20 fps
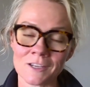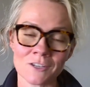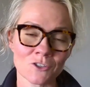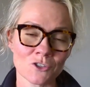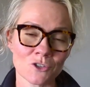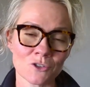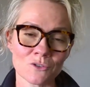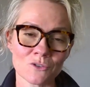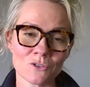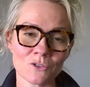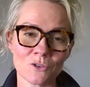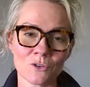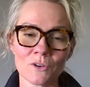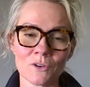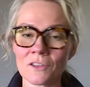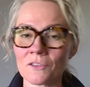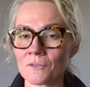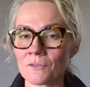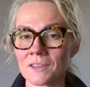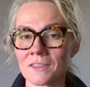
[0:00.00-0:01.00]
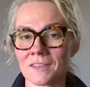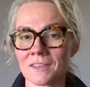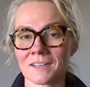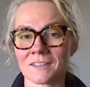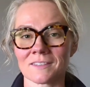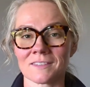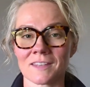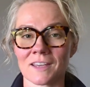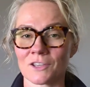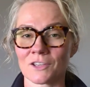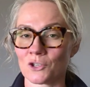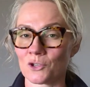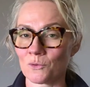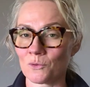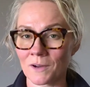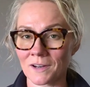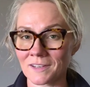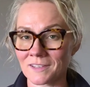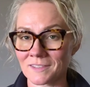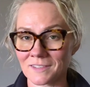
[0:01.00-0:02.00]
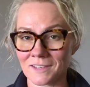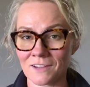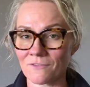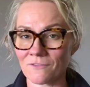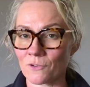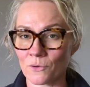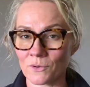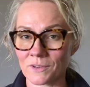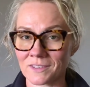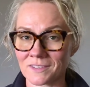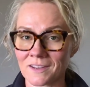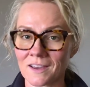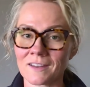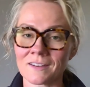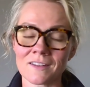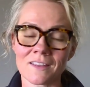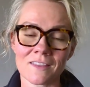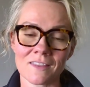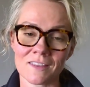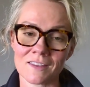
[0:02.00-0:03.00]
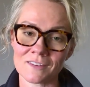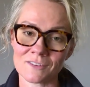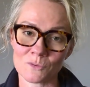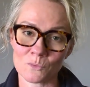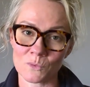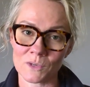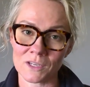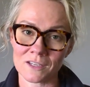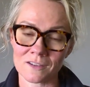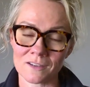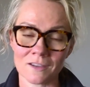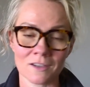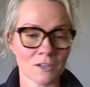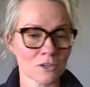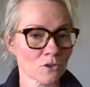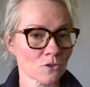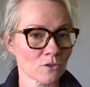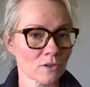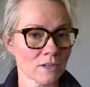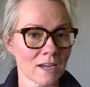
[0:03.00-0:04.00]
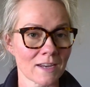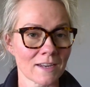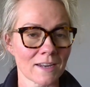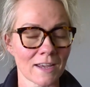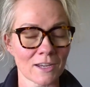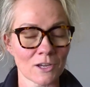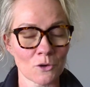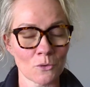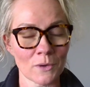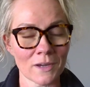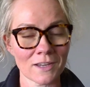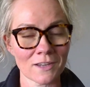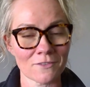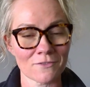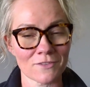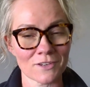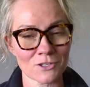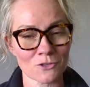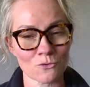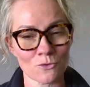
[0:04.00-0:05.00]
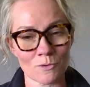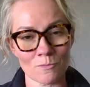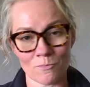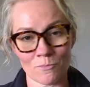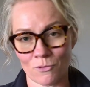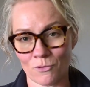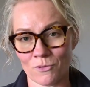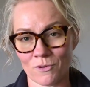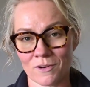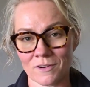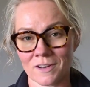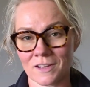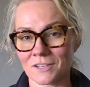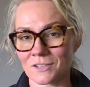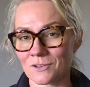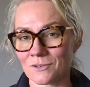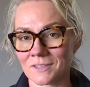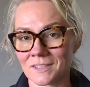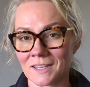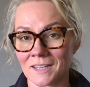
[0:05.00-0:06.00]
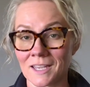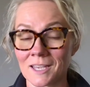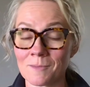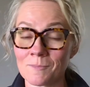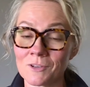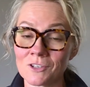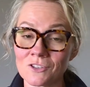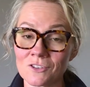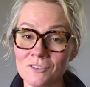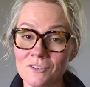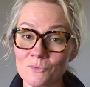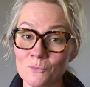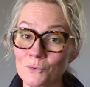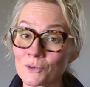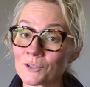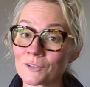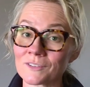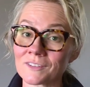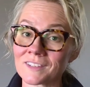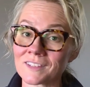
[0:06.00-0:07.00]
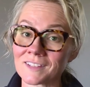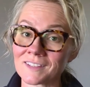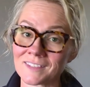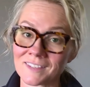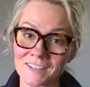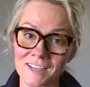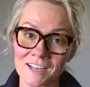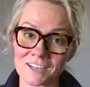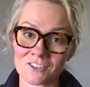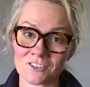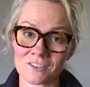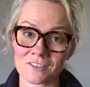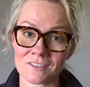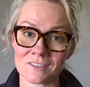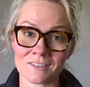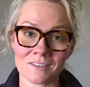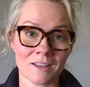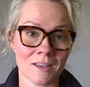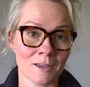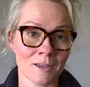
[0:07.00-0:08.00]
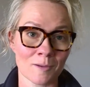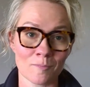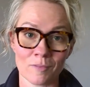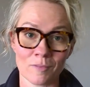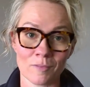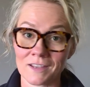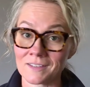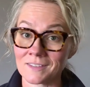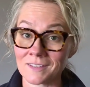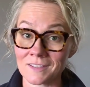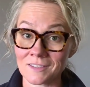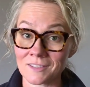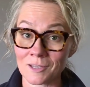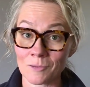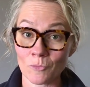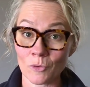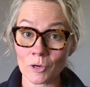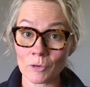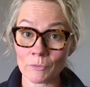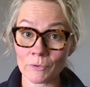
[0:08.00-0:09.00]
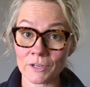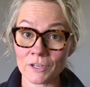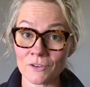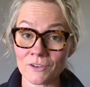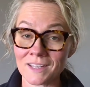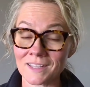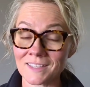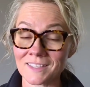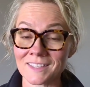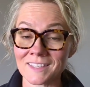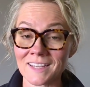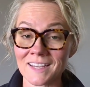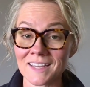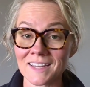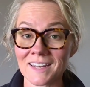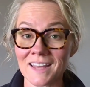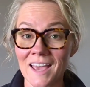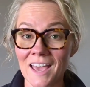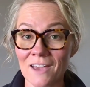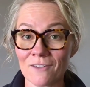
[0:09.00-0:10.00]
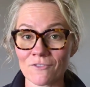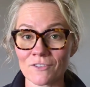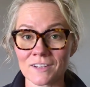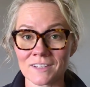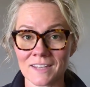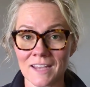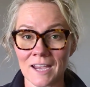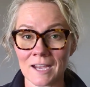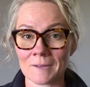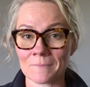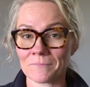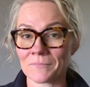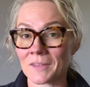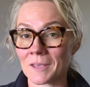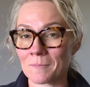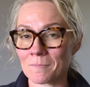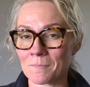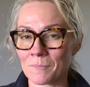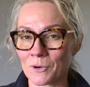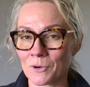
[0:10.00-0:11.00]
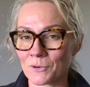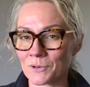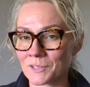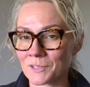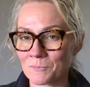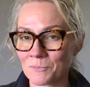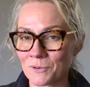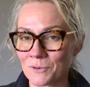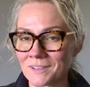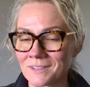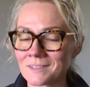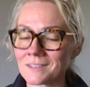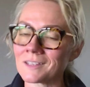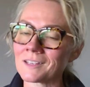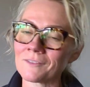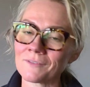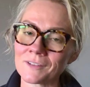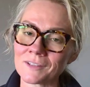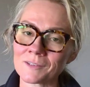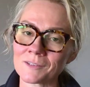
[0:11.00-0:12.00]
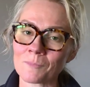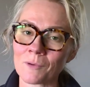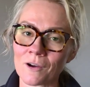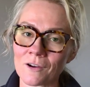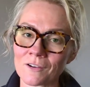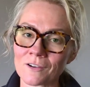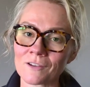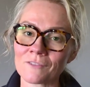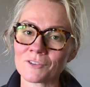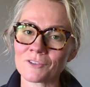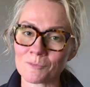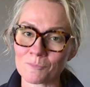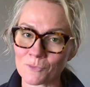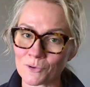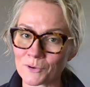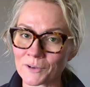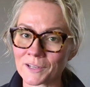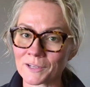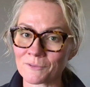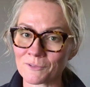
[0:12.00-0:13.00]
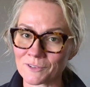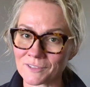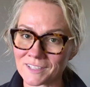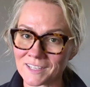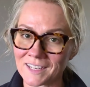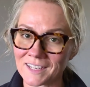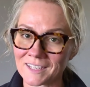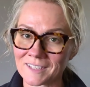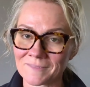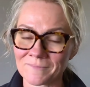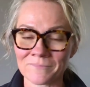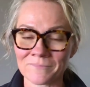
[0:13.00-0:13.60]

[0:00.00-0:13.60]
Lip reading: Choose 2 to 3 things that you want to stay focused on this week. Create a quick visual board using images, words, and sketches. Place it somewhere where you can see it every day, and bonus points if it's part of your morning routine.